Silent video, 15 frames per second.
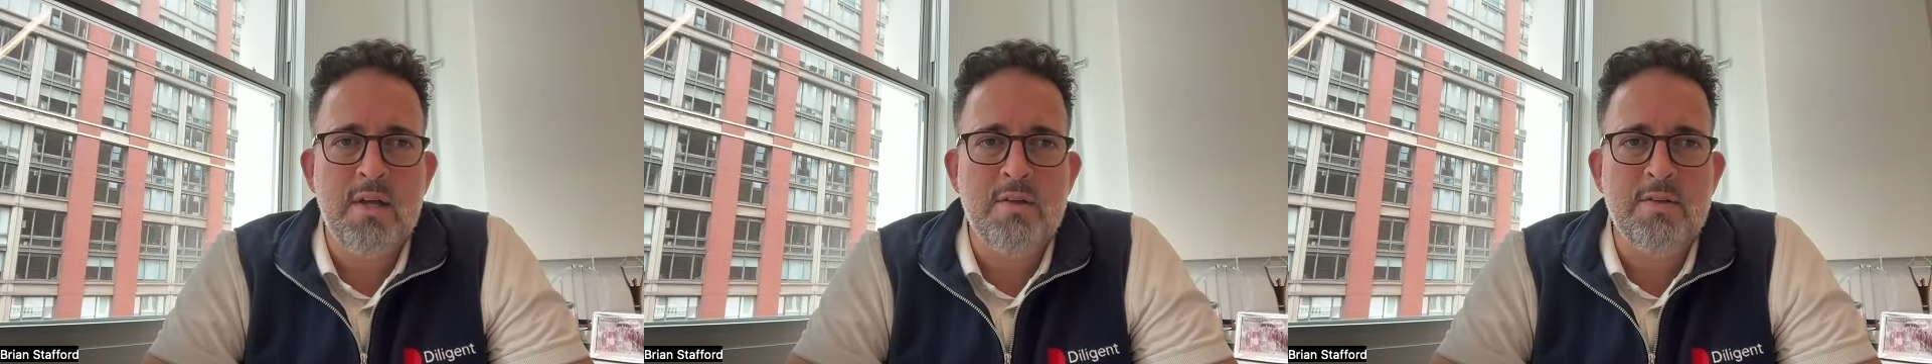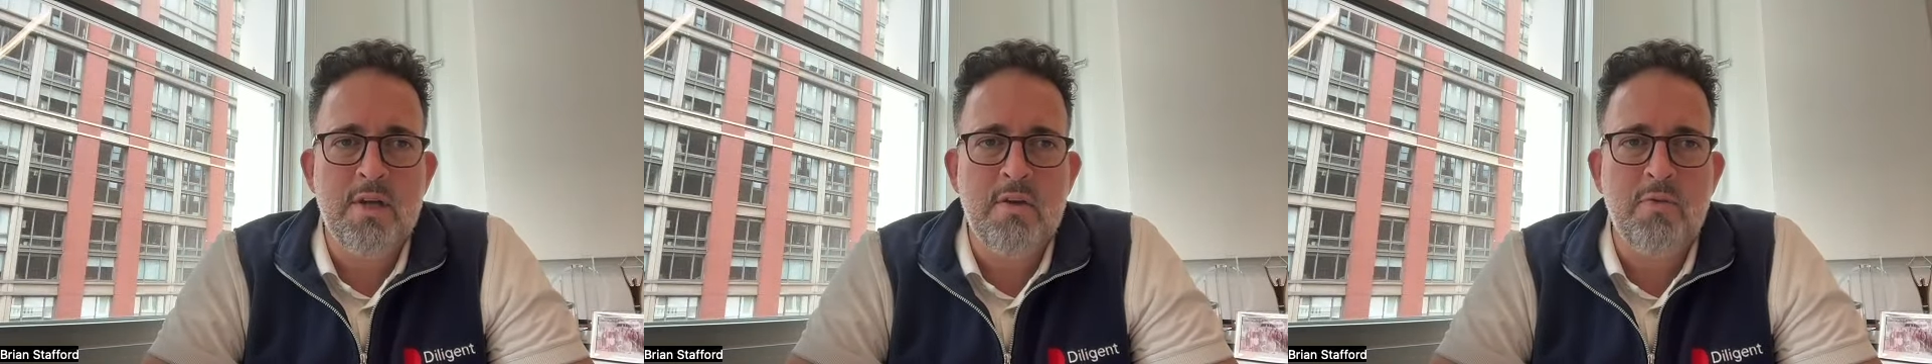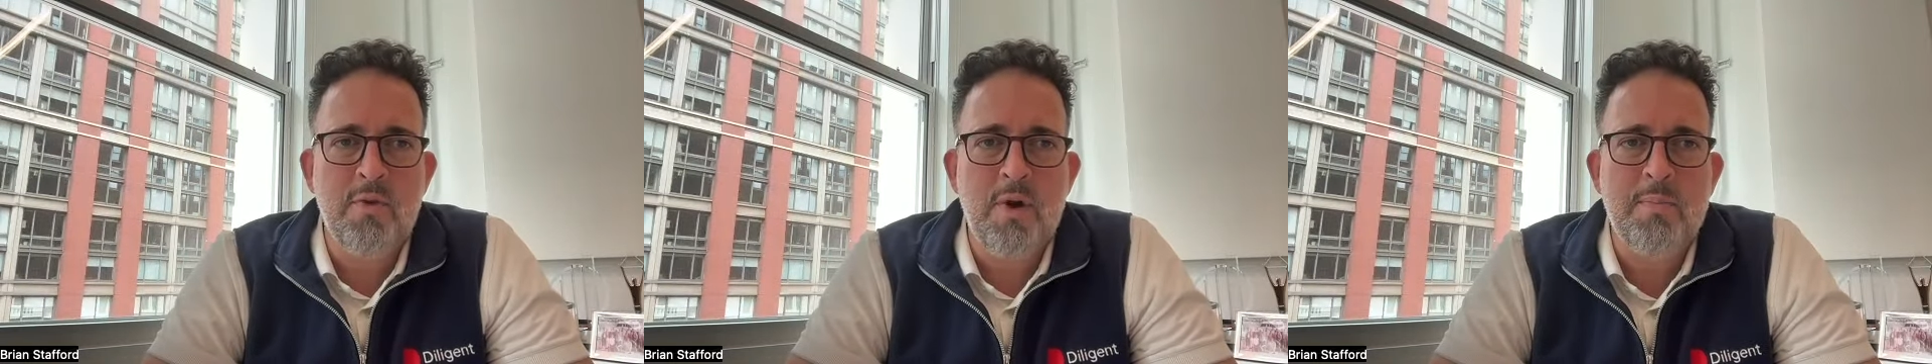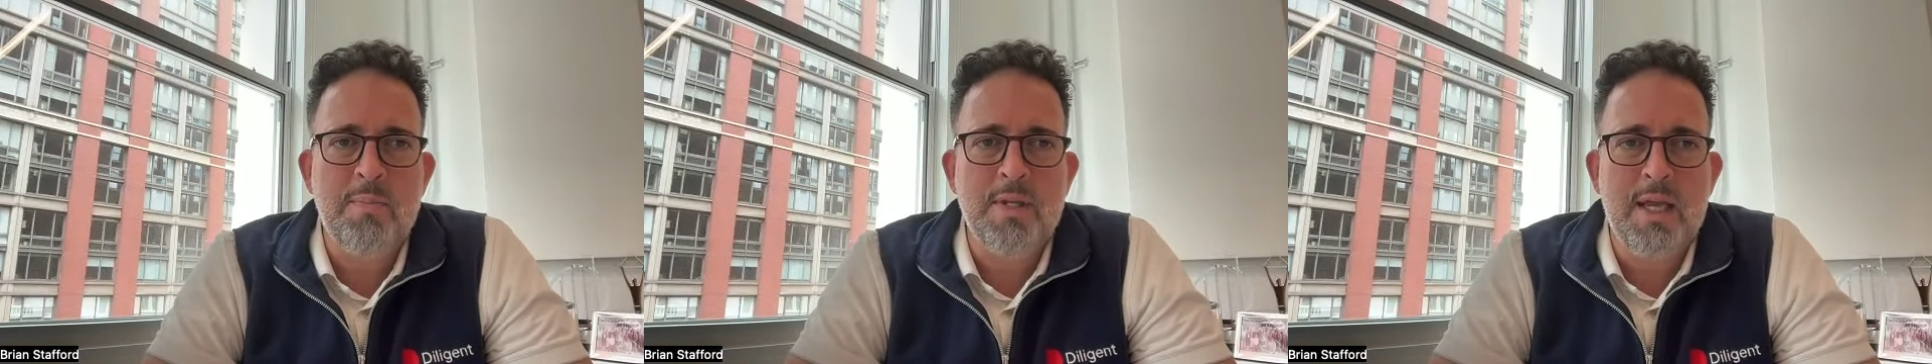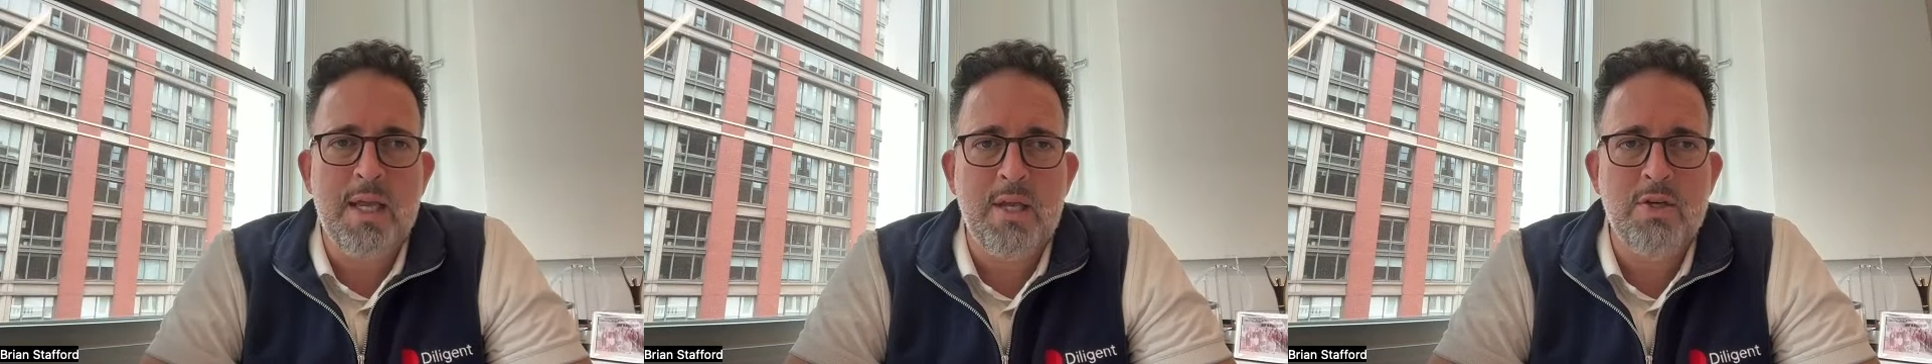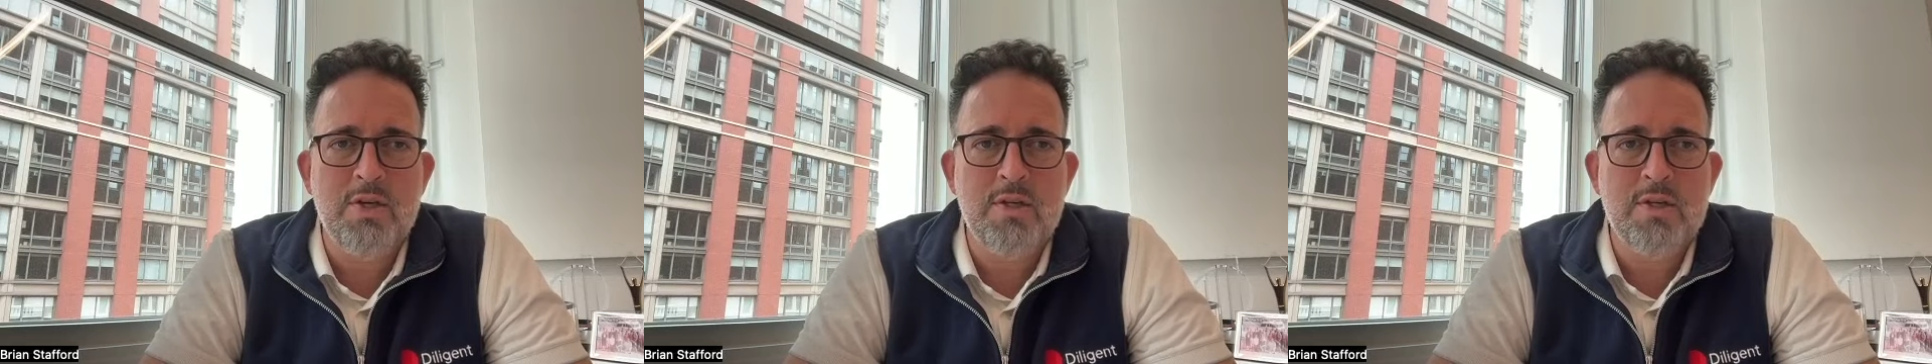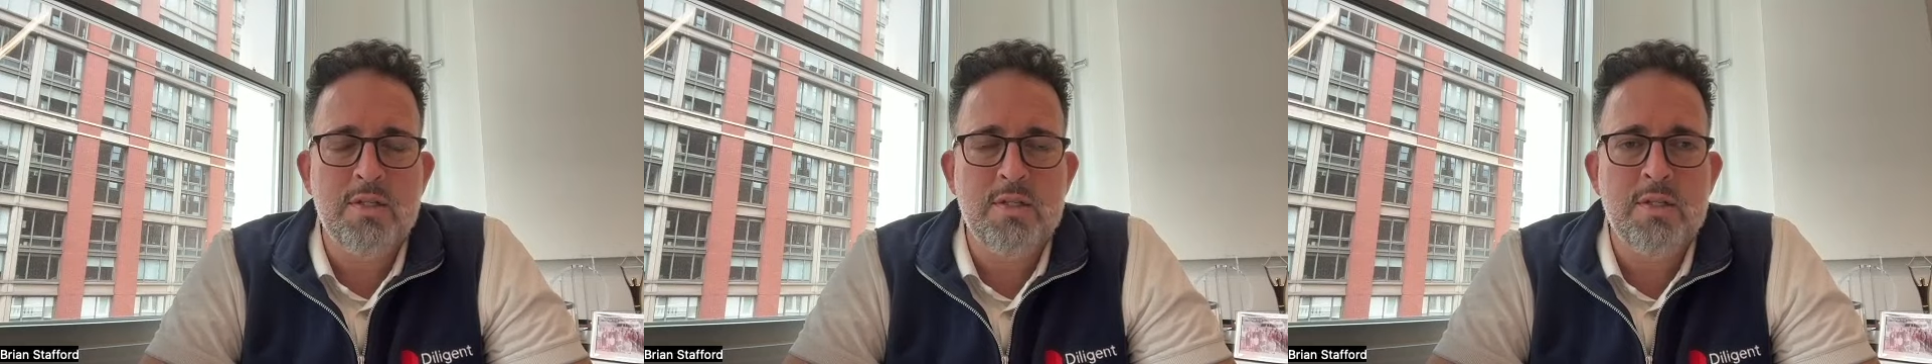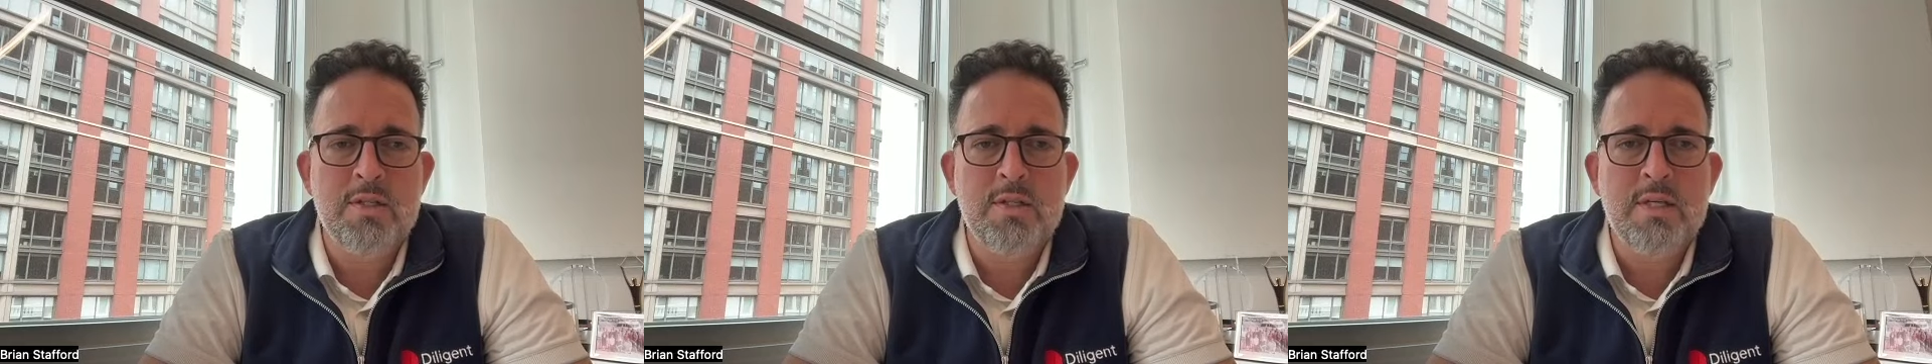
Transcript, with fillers: software applications.